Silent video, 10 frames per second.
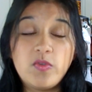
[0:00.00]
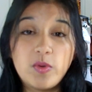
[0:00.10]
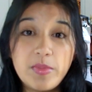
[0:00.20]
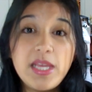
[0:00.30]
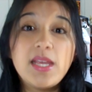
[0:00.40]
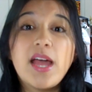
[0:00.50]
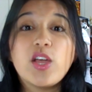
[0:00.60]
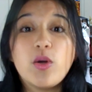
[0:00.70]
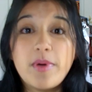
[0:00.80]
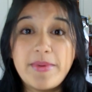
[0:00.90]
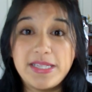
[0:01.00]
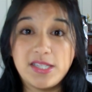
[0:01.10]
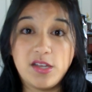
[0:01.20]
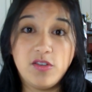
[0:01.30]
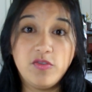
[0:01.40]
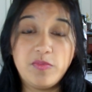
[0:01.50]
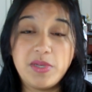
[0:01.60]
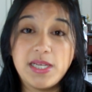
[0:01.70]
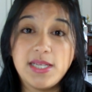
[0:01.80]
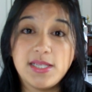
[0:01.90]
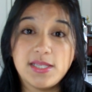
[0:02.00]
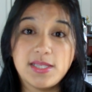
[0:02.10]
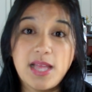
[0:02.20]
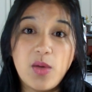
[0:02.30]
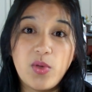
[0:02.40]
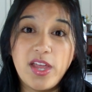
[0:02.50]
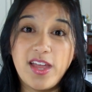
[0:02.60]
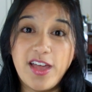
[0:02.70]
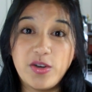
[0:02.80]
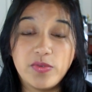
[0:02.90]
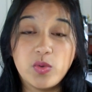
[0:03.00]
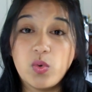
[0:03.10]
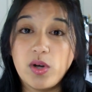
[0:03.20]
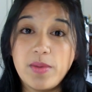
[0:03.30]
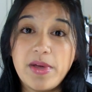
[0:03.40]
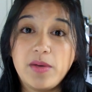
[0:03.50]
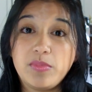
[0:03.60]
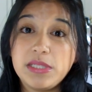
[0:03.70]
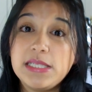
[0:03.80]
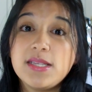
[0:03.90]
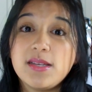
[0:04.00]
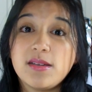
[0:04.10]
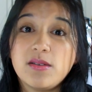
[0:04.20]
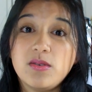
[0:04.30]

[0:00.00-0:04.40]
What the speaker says: for me, I go by myself because that way I don't have to worry about pleasing